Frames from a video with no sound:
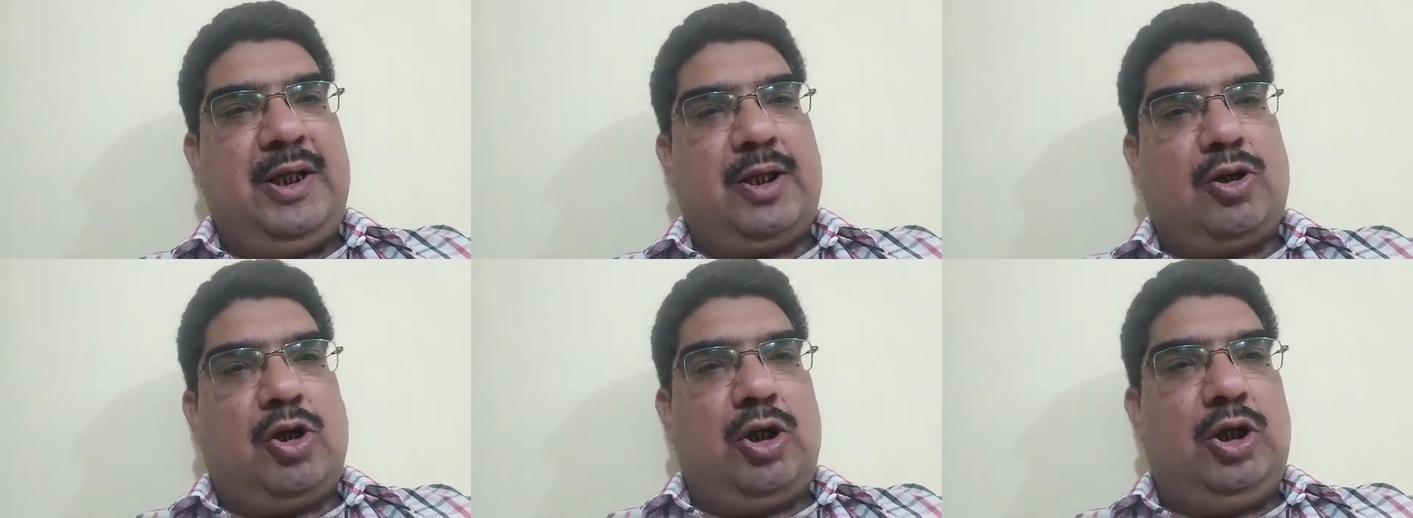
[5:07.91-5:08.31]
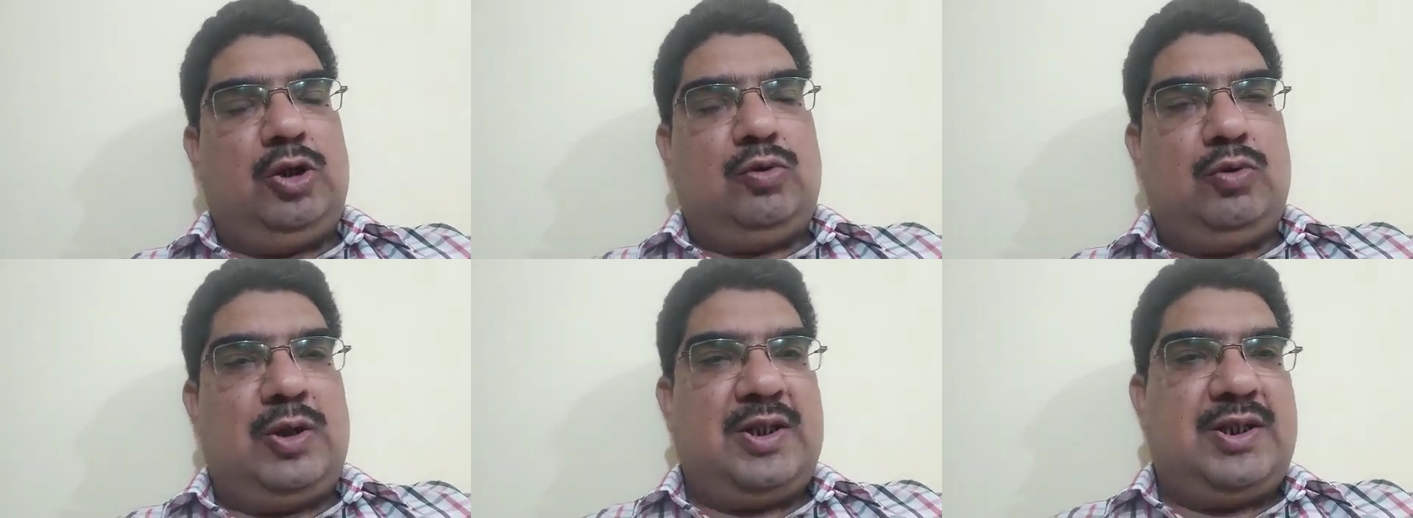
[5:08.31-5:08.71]
according
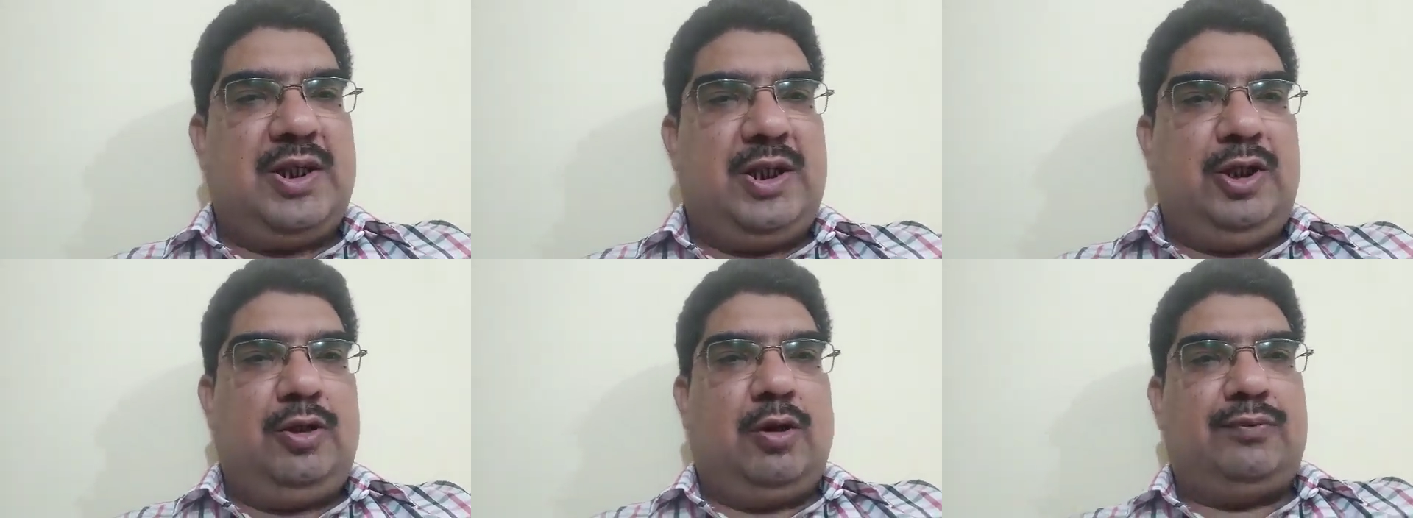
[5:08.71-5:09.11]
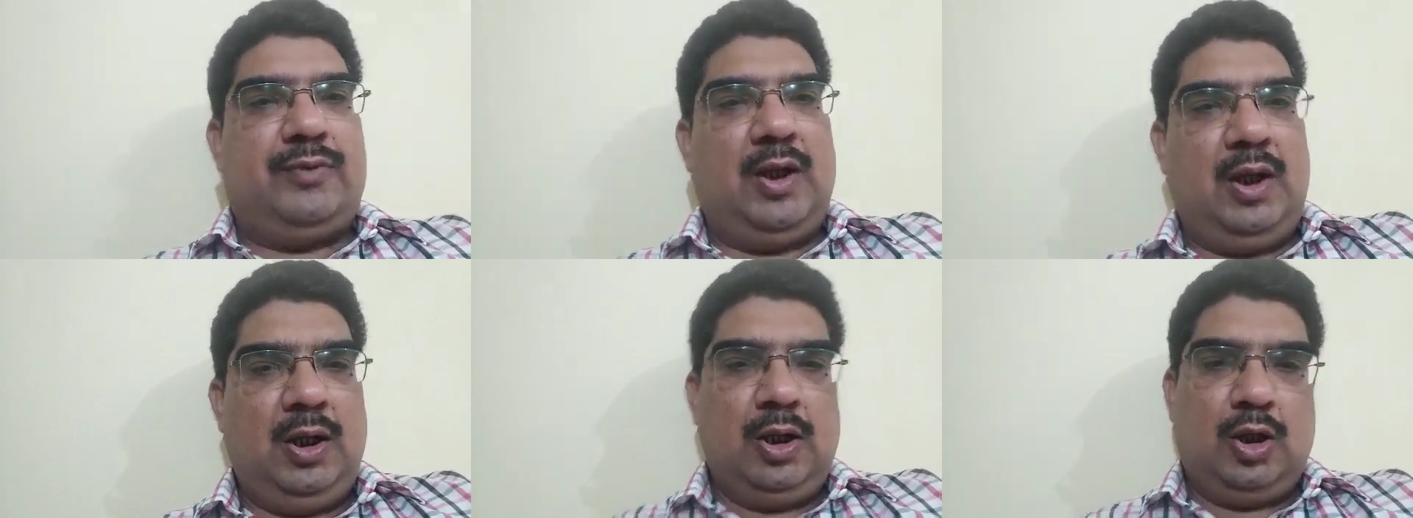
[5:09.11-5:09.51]
to the setting of
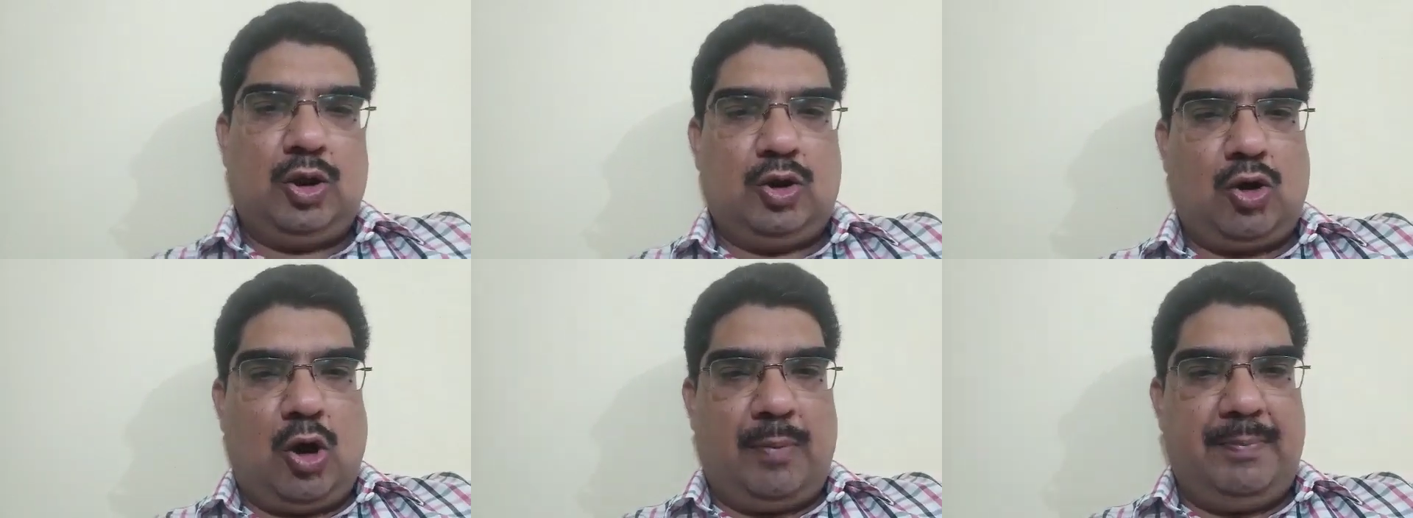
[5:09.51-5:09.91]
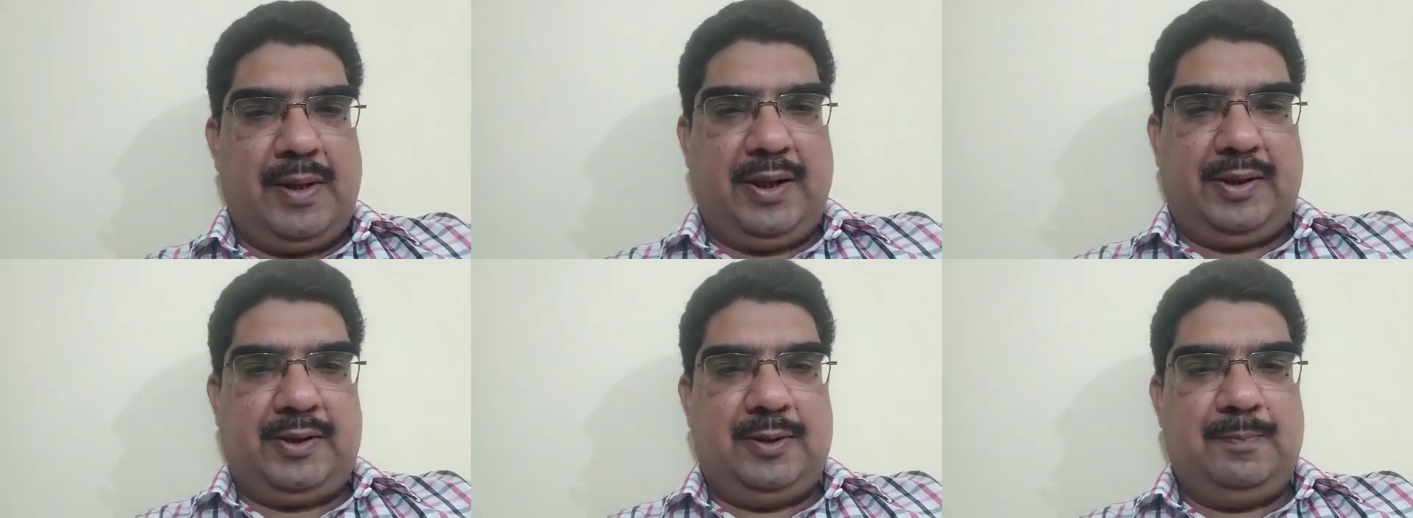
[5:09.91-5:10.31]
the
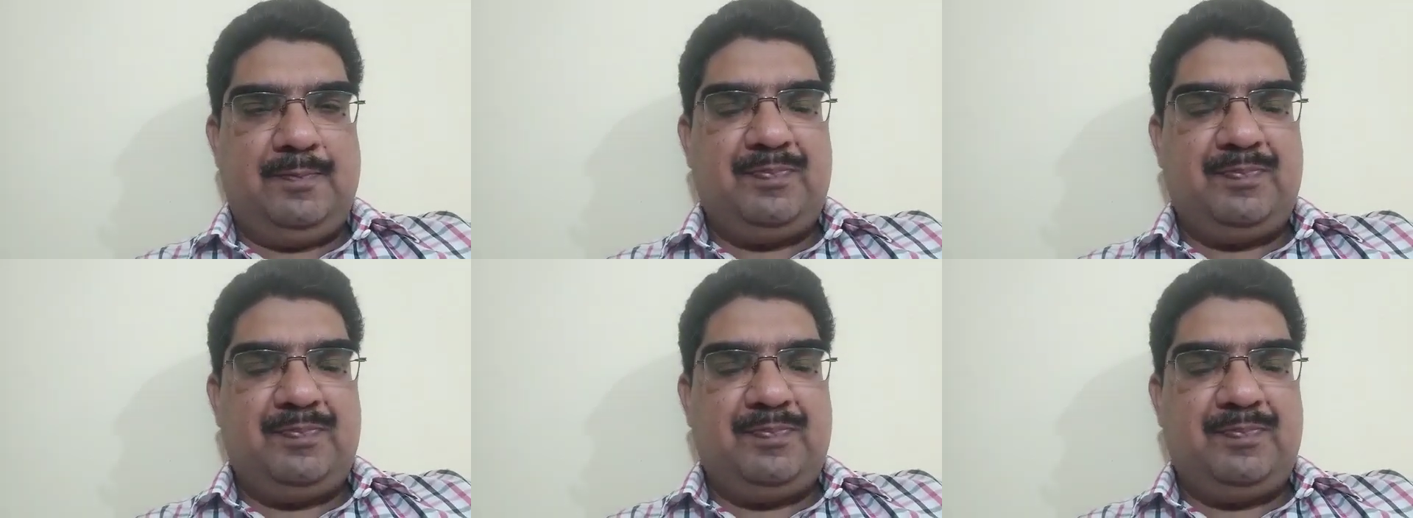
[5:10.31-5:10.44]
government.